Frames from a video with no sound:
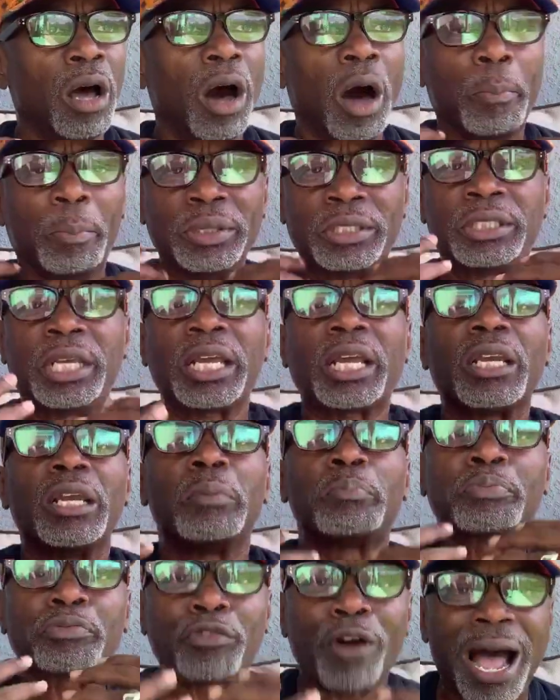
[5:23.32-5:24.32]
particular
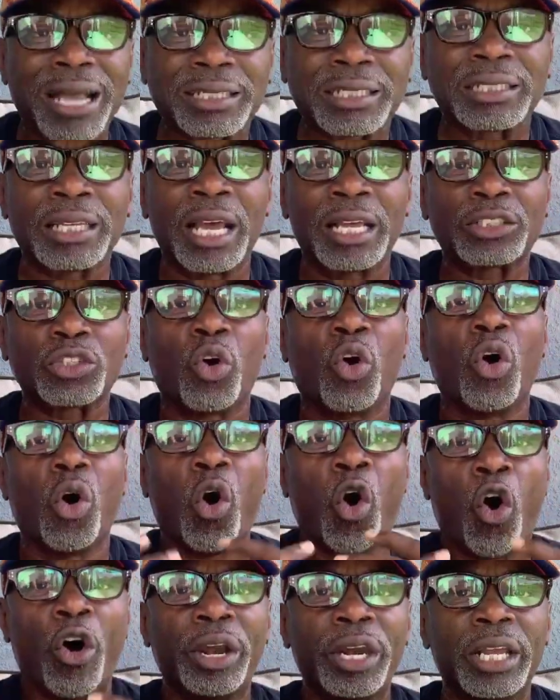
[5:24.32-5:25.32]
process or
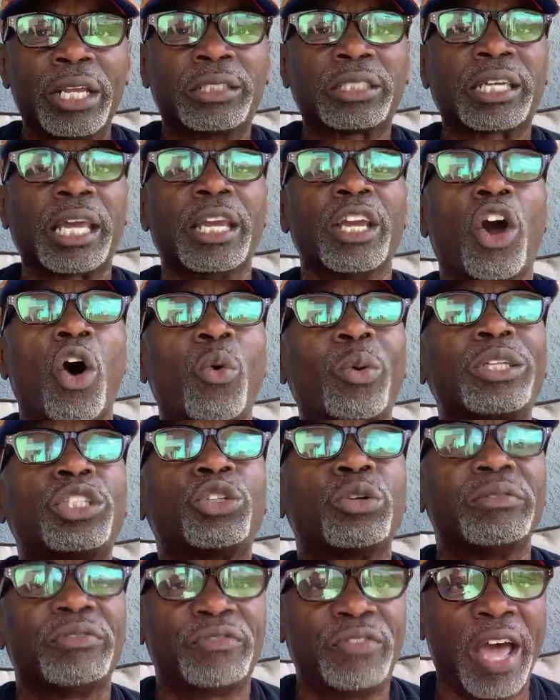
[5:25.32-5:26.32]
ordinance can go
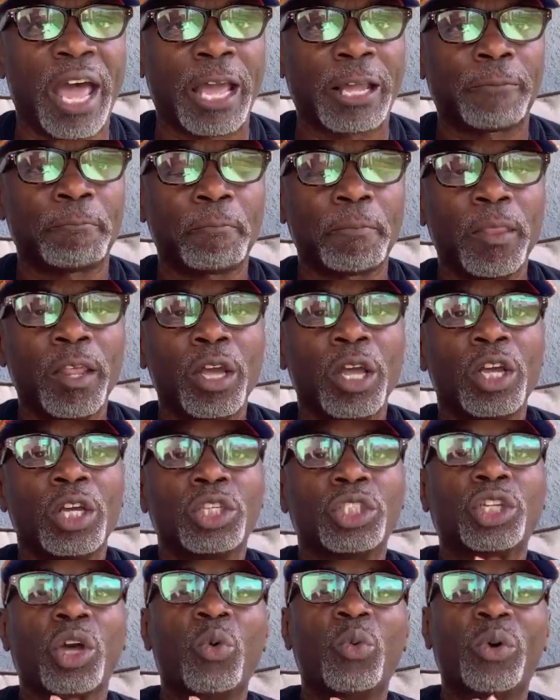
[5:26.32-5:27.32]
into effect.
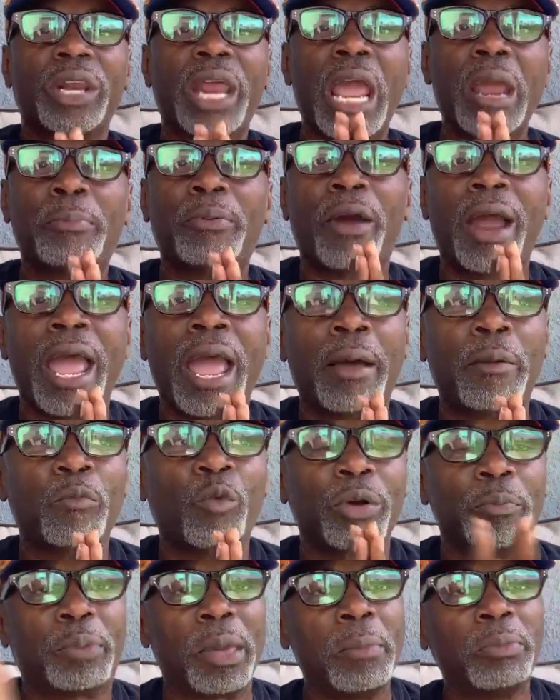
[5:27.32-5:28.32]
So when
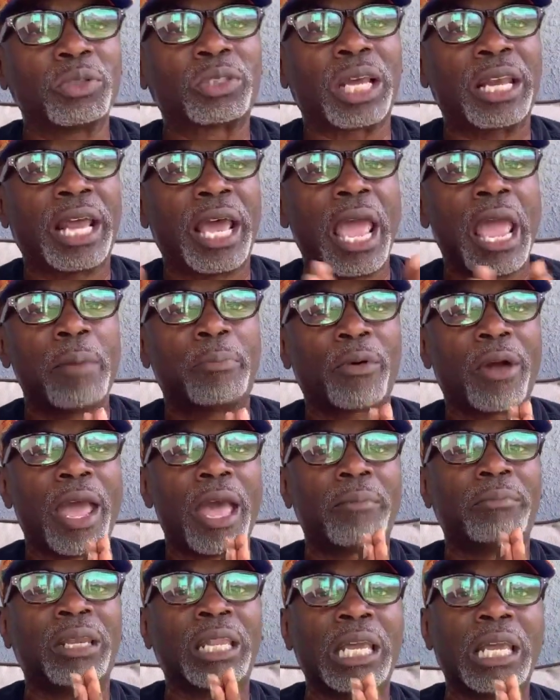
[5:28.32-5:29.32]
people say that
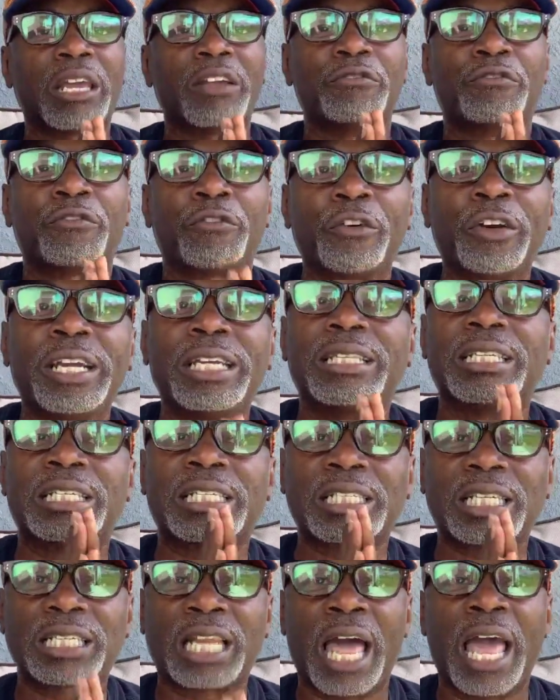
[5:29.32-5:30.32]
Abraham Lincoln freed the
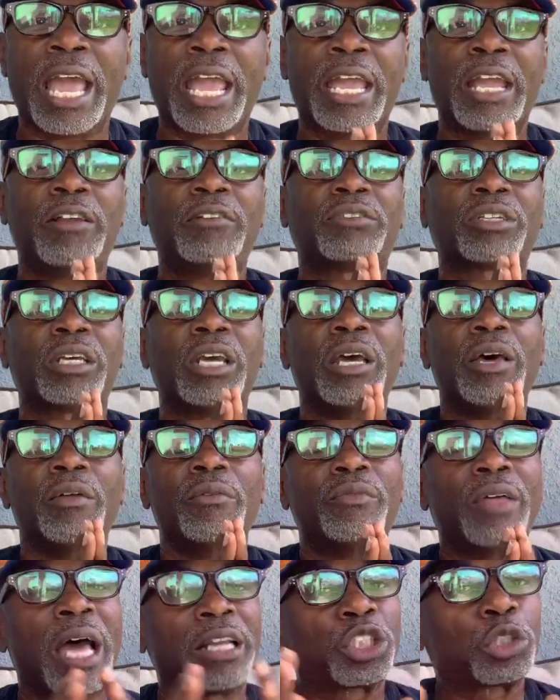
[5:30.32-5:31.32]
slaves,
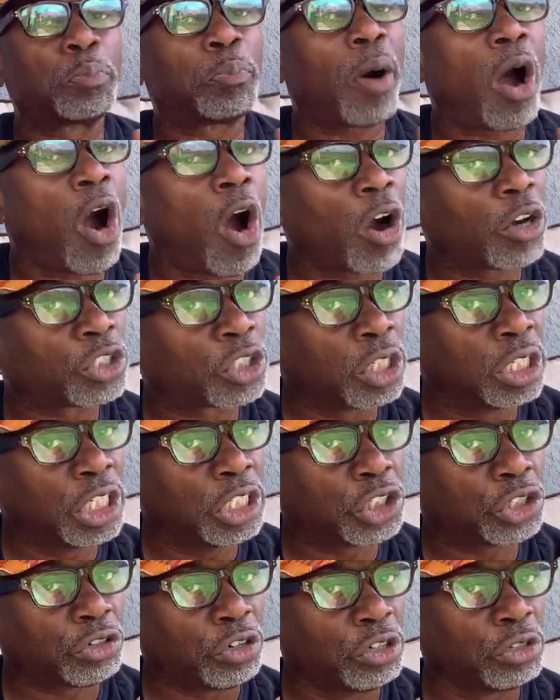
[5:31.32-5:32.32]
that's partially
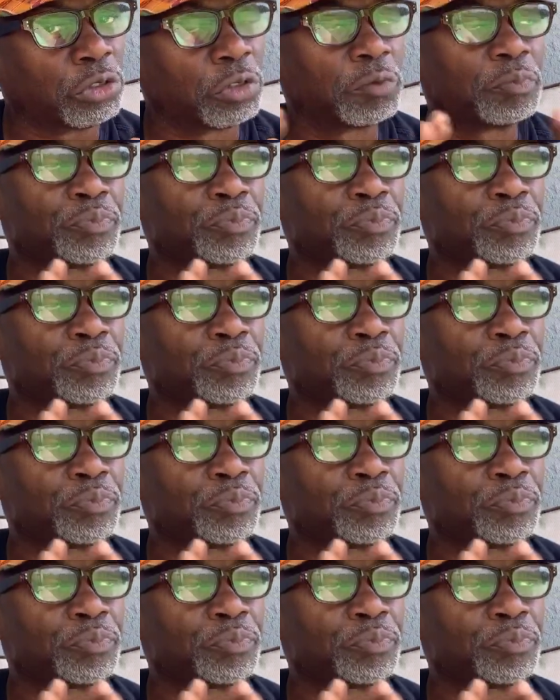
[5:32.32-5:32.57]
true.